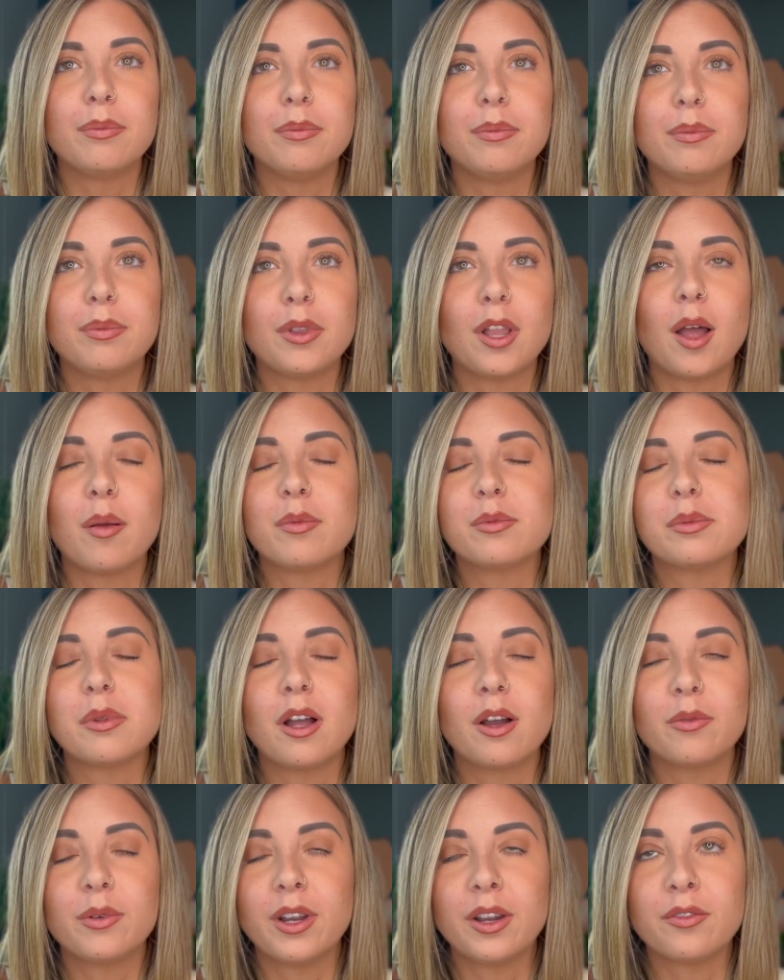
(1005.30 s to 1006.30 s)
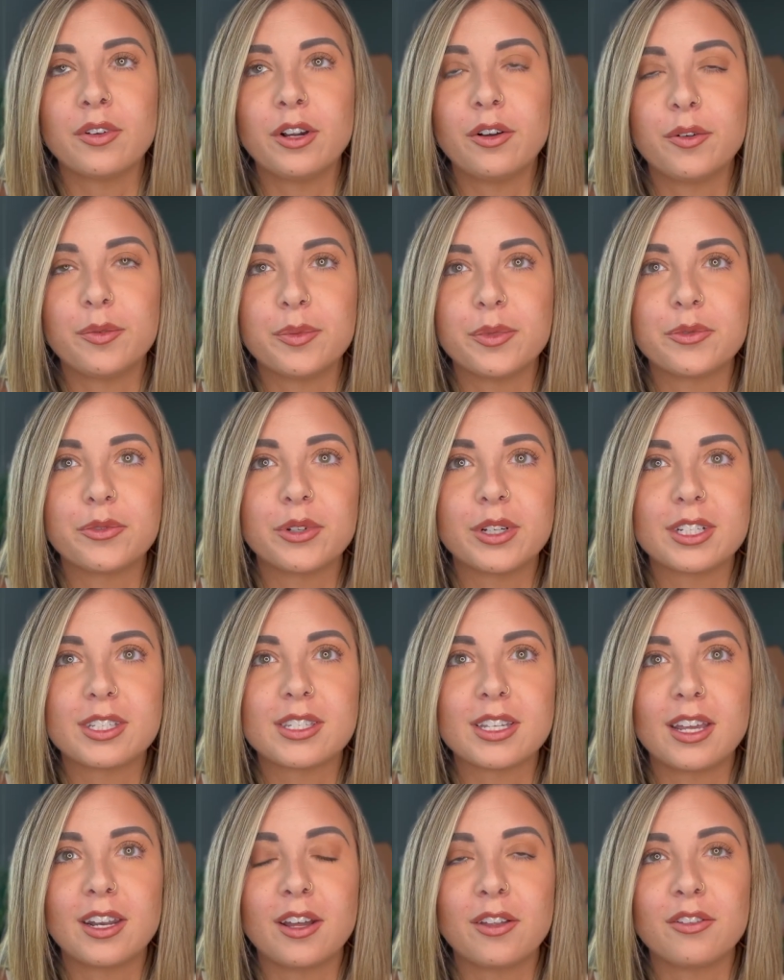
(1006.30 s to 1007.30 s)
blah, blah, blah, whatever. I don't remember what it
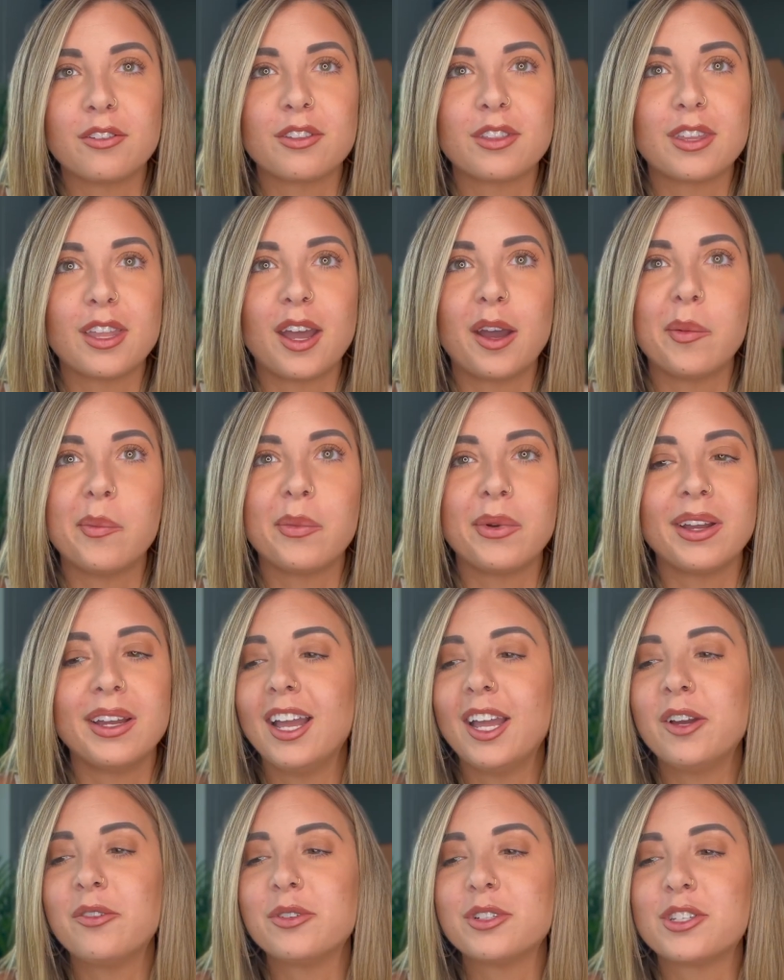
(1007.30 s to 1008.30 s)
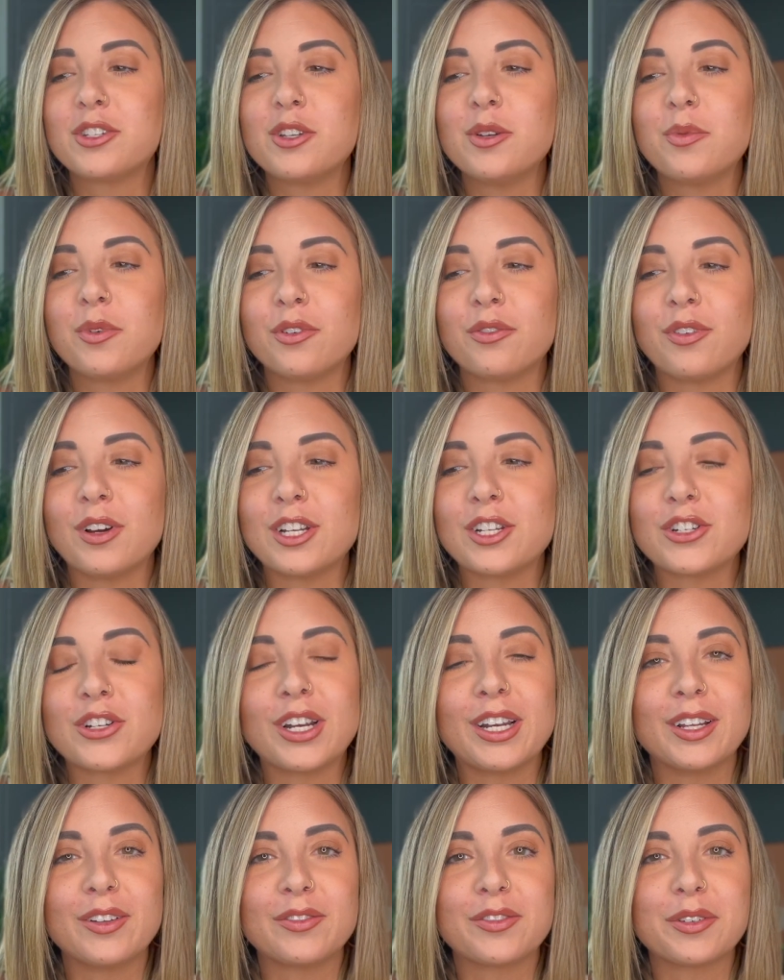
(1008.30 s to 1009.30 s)
said other than that. But it was super
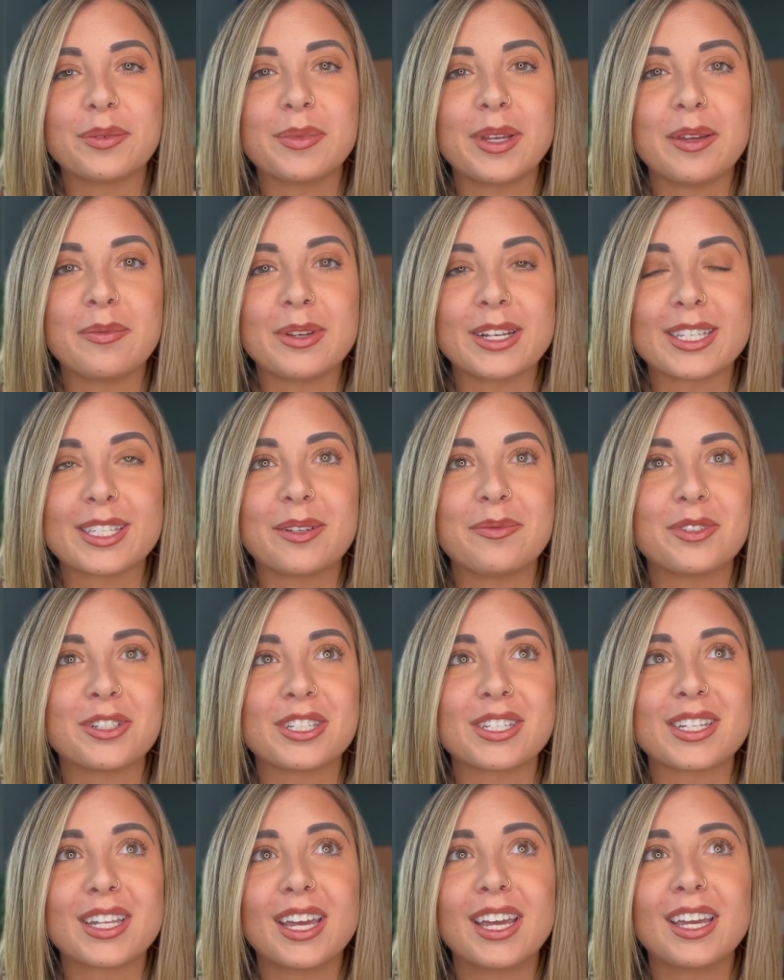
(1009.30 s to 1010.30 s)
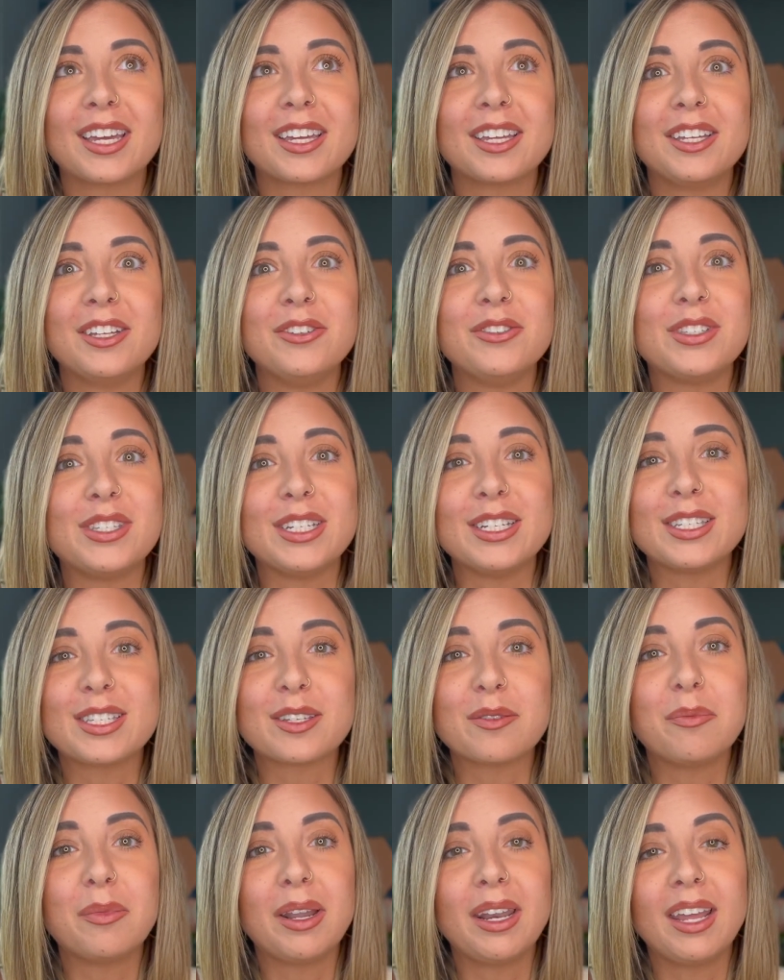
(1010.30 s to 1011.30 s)
frustrating for me, because I'm just like, you see
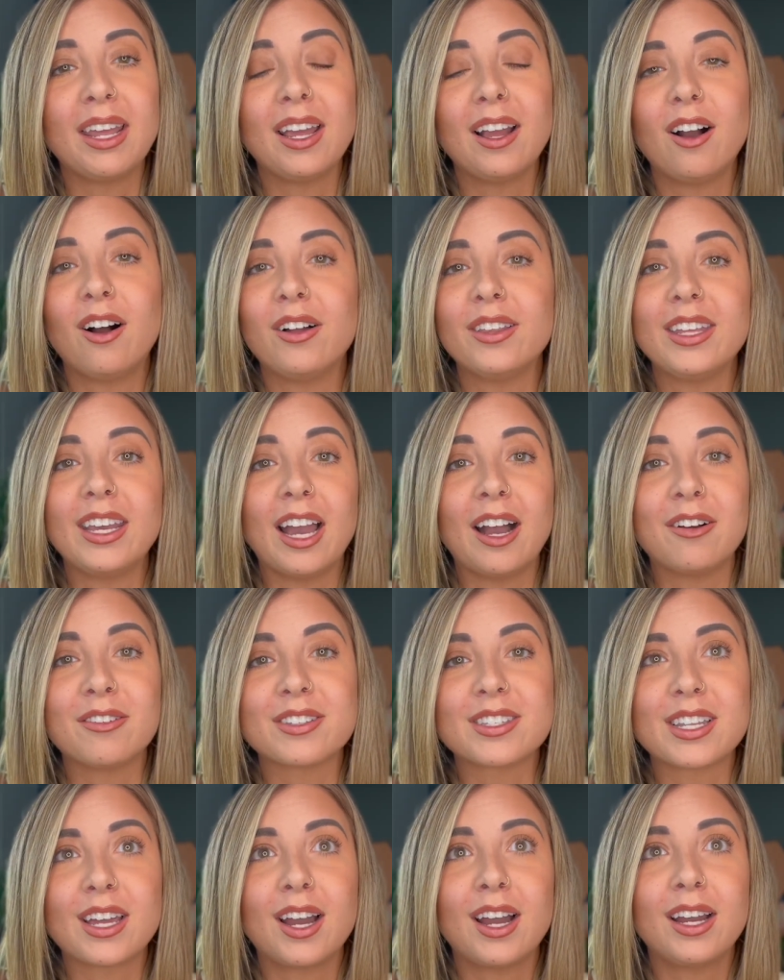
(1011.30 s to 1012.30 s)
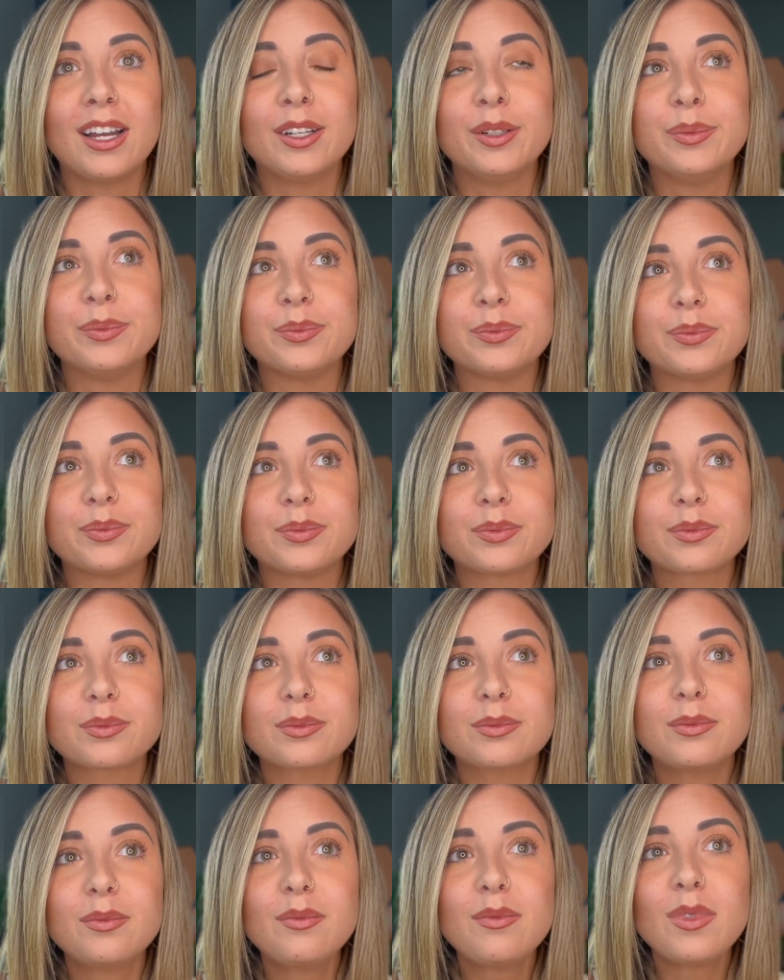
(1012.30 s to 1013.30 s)
somebody on the outside
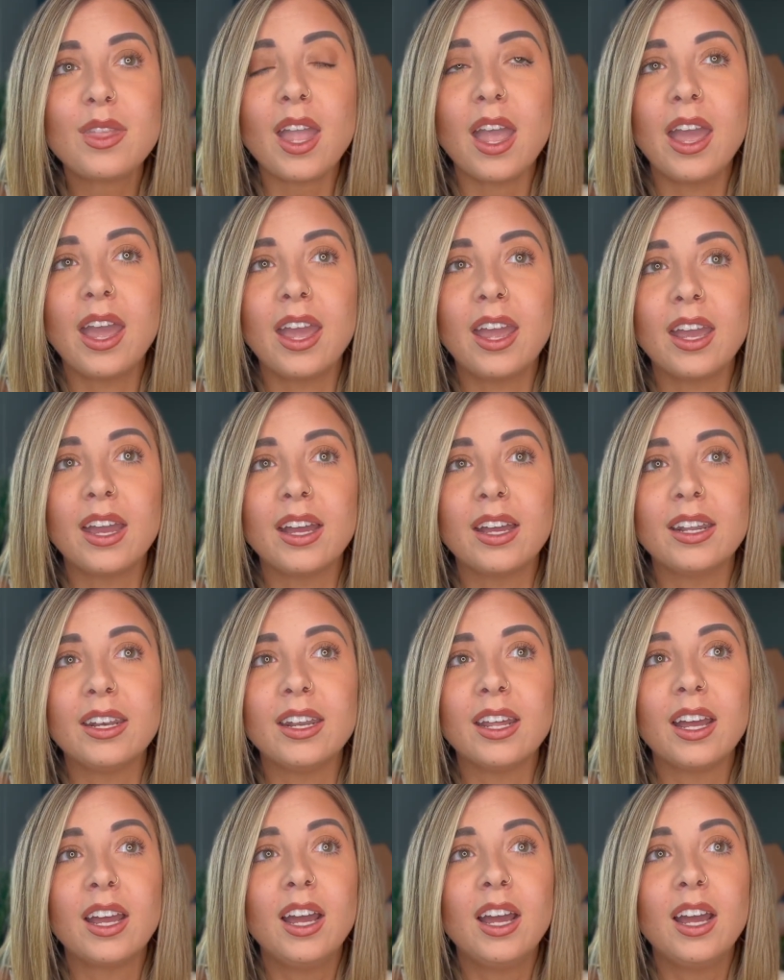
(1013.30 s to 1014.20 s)
and